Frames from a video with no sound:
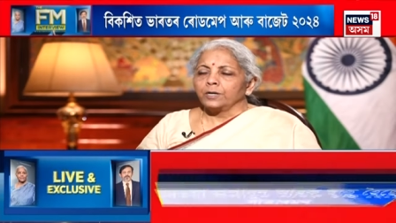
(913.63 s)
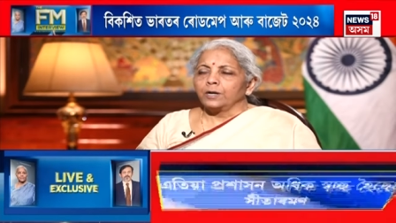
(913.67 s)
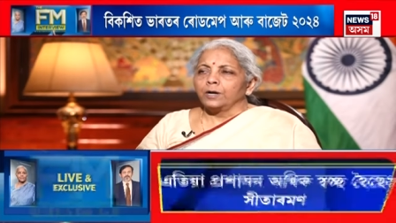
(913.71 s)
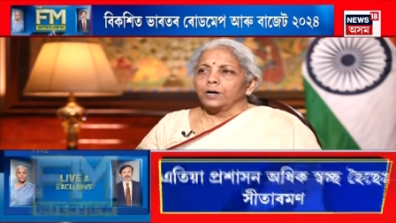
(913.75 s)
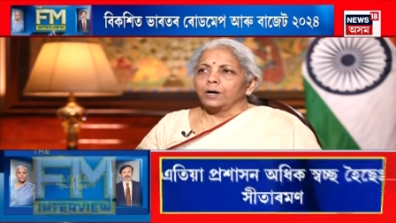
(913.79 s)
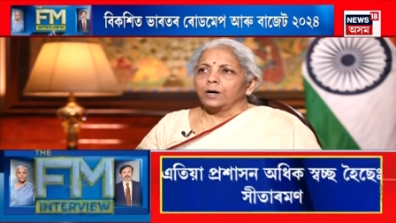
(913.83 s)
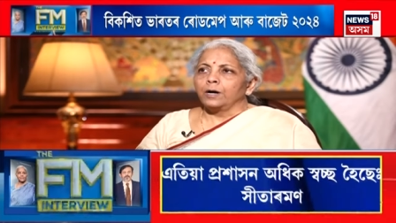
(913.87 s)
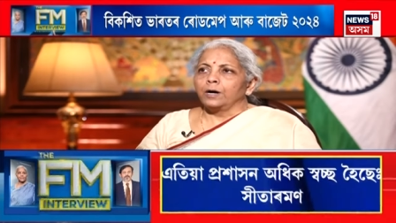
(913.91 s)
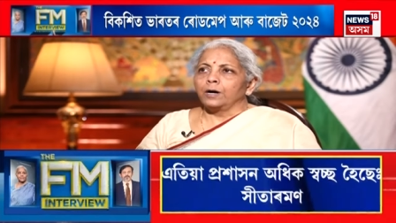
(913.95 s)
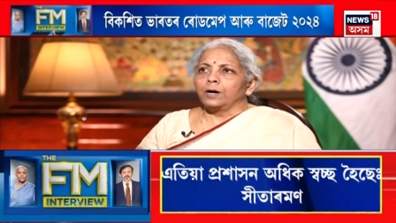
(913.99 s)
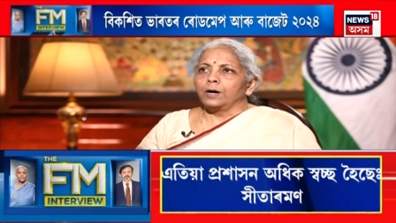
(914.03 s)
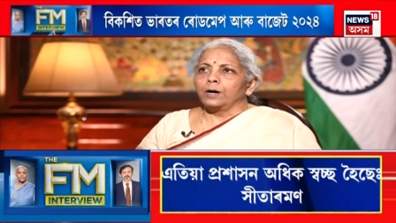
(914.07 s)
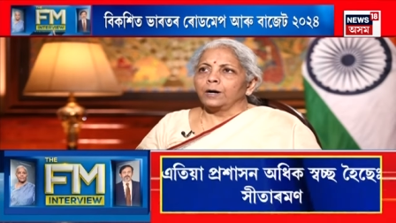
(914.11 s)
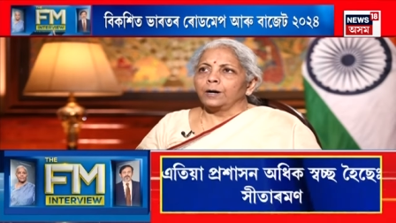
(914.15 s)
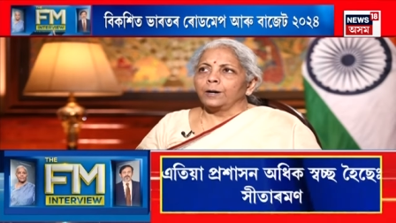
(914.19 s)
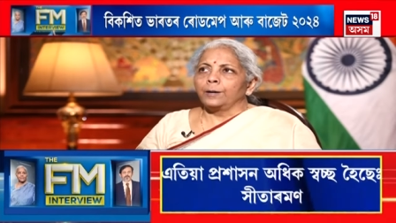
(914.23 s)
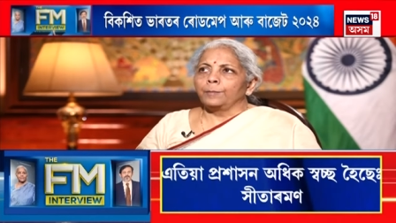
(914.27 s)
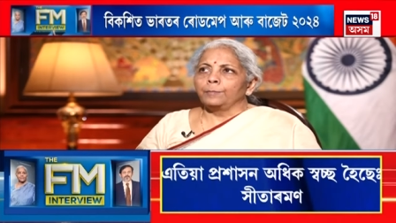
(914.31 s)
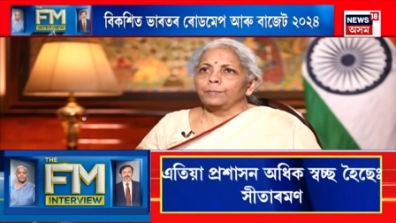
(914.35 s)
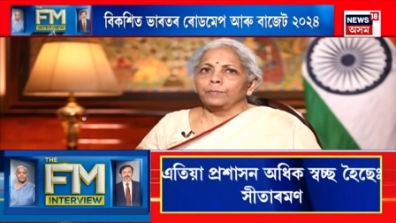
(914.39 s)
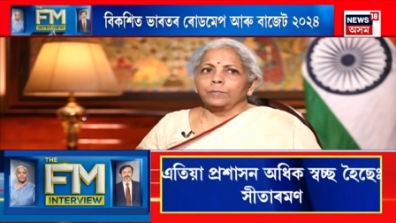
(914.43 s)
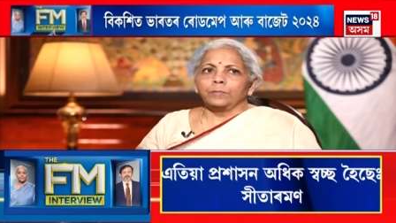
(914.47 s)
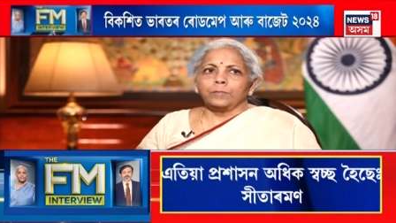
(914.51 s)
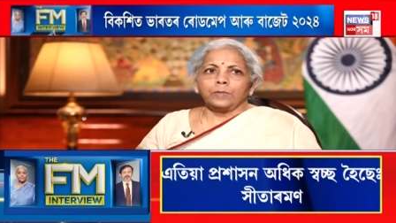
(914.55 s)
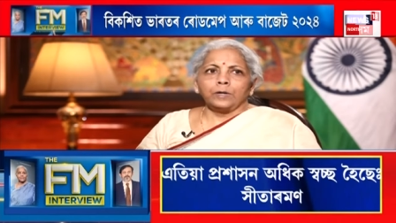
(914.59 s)
Um,
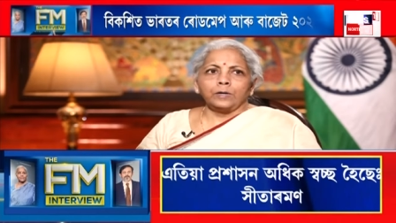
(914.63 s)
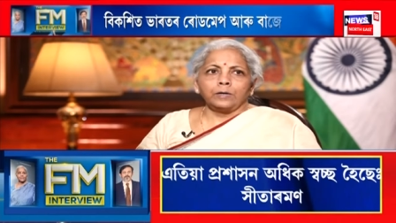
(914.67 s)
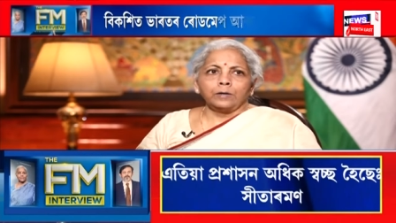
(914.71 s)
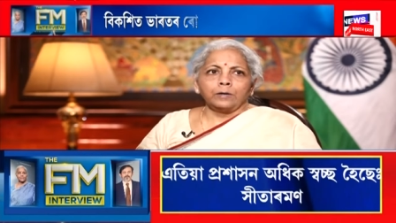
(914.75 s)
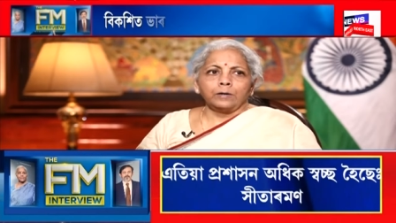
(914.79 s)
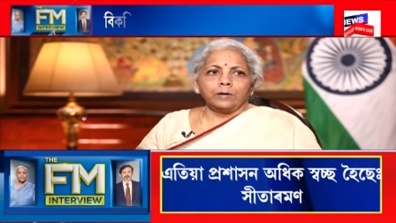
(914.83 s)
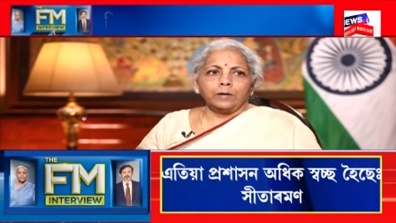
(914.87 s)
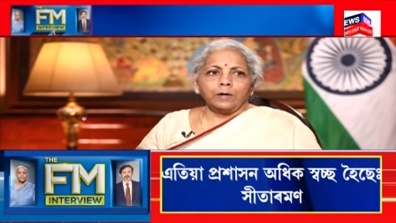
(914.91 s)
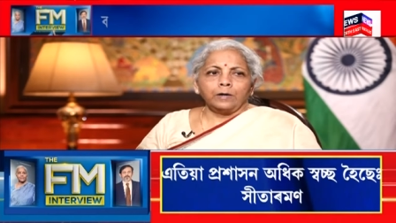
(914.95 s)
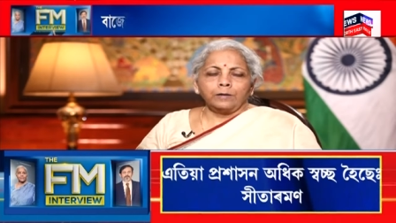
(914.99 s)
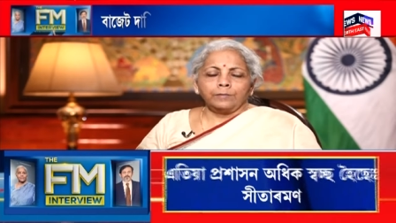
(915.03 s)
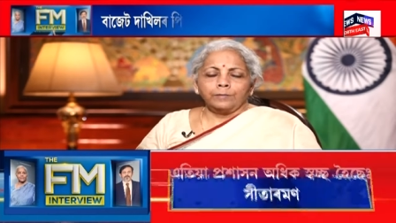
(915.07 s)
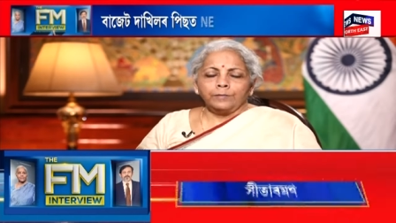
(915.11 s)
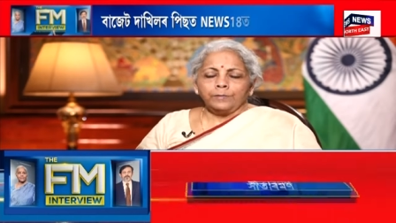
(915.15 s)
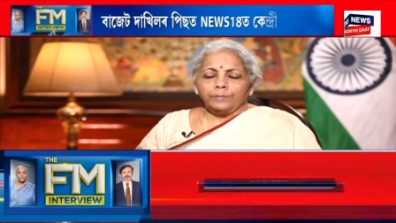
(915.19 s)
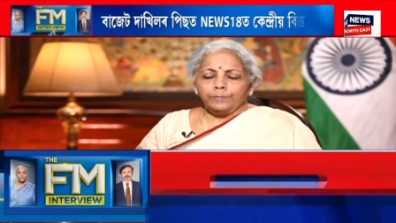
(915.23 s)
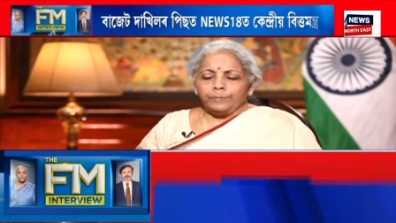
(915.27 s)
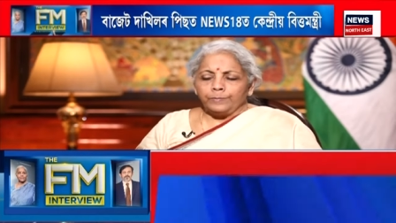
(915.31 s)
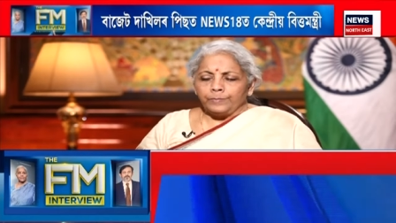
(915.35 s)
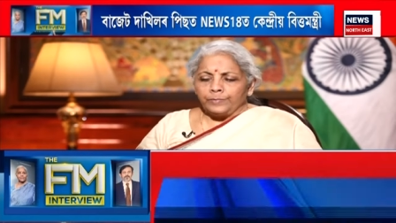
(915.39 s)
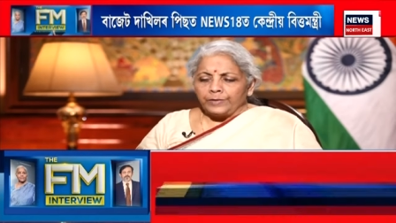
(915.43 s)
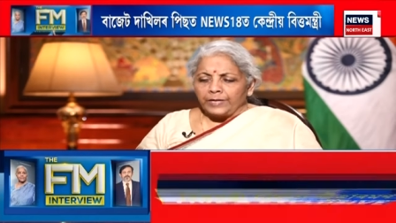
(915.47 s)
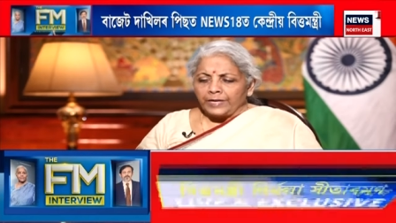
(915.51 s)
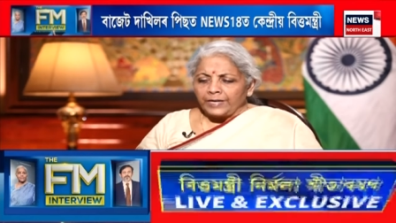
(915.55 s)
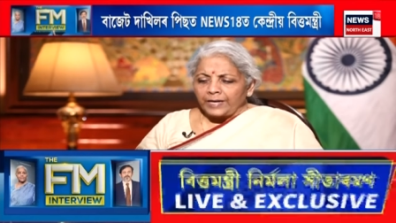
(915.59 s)
uh,
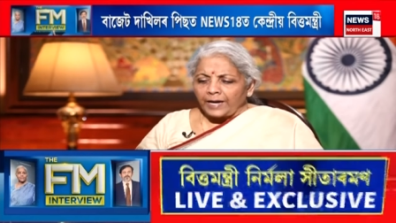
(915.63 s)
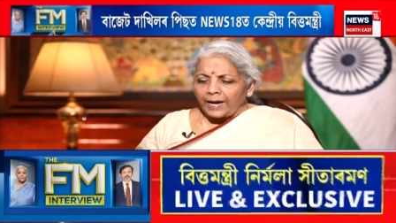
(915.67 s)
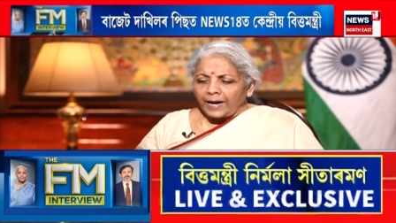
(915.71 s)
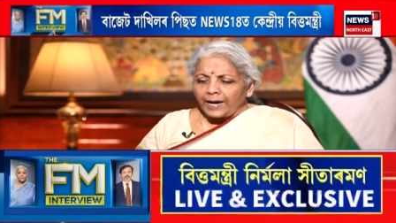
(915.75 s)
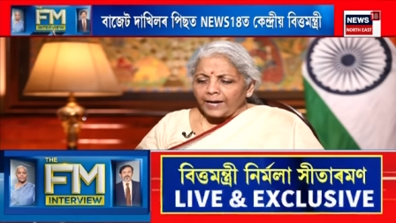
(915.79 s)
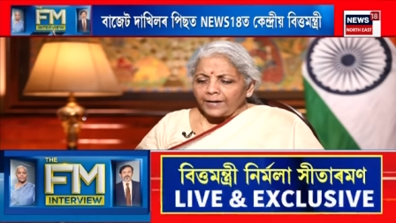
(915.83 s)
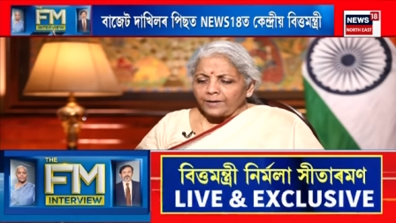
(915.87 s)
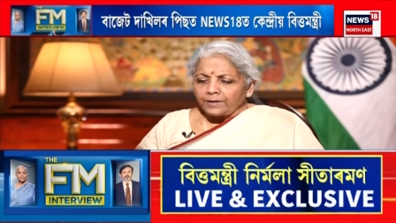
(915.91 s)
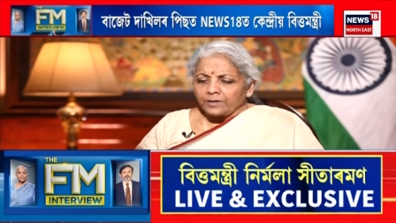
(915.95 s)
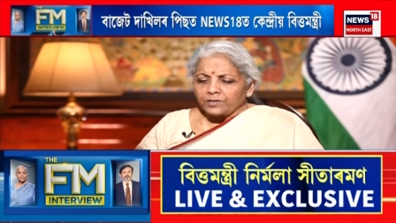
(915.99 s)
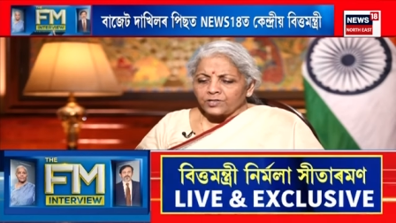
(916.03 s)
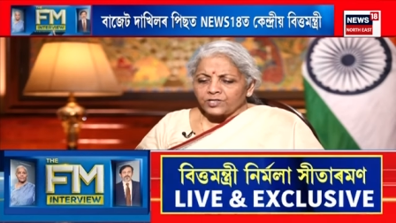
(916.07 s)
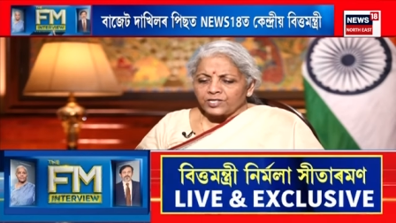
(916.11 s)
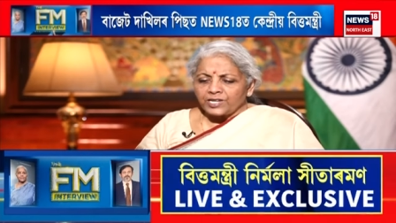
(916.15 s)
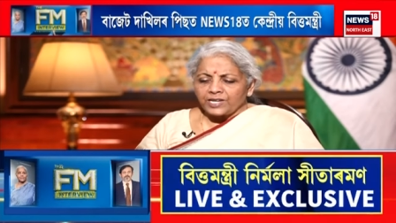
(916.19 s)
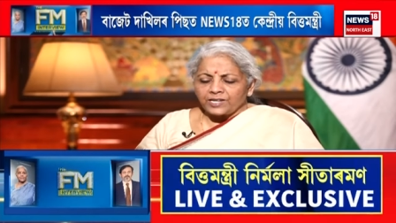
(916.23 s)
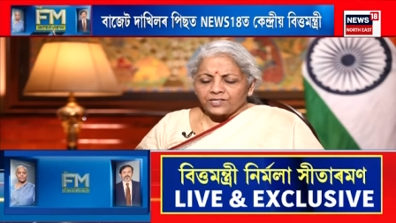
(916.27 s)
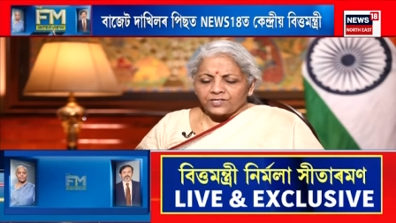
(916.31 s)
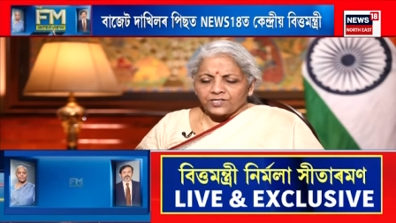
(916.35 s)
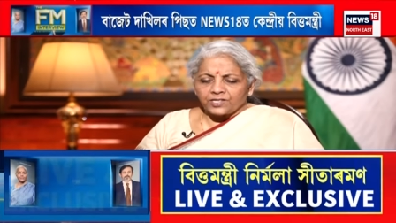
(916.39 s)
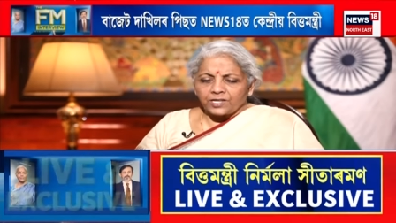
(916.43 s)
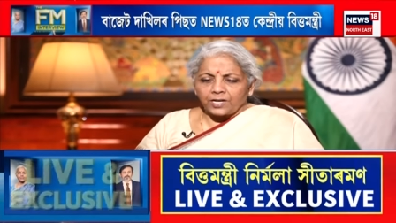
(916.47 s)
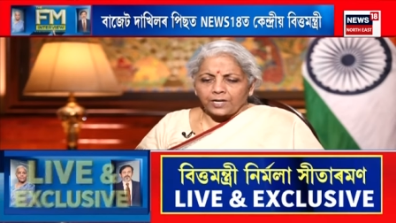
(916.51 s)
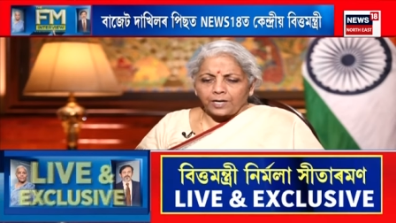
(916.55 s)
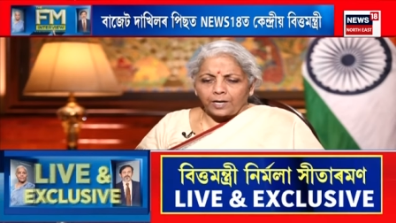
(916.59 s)
they had a
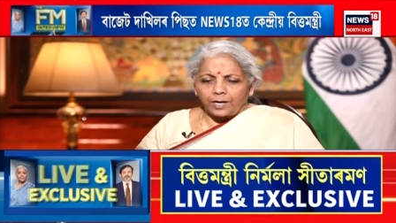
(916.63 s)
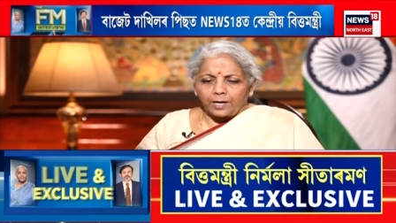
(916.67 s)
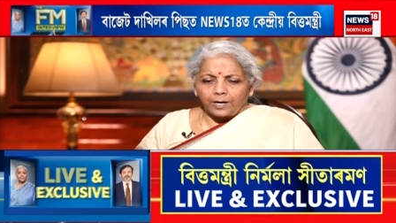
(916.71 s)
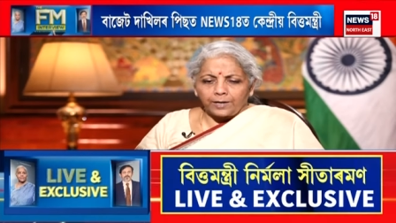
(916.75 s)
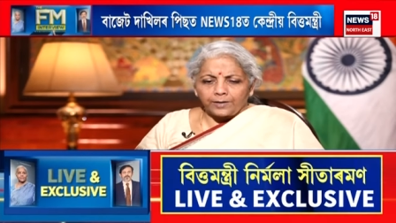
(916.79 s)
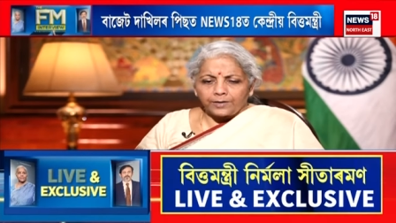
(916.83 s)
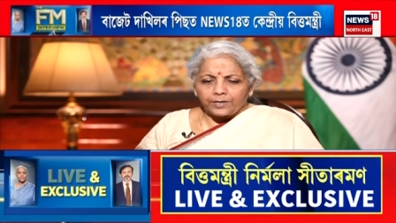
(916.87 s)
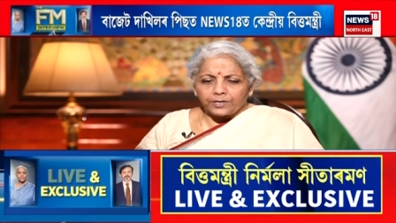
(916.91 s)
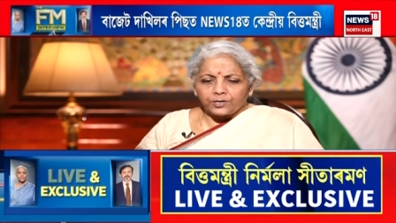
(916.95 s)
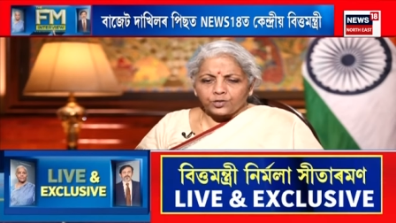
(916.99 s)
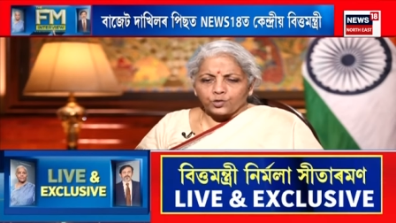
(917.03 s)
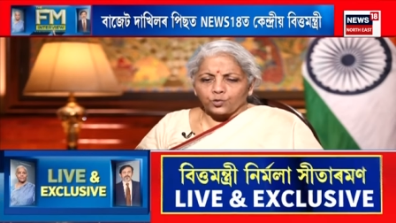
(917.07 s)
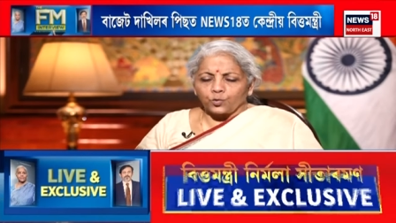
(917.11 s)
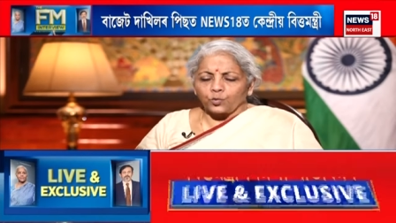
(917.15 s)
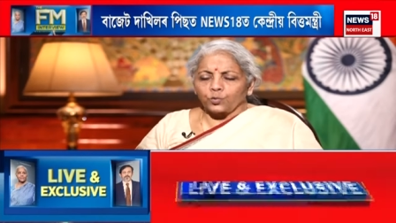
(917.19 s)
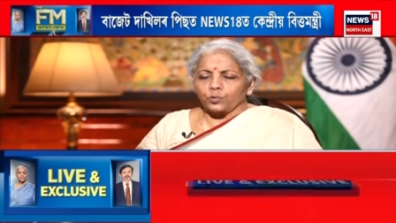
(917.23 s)
CSIR, its own.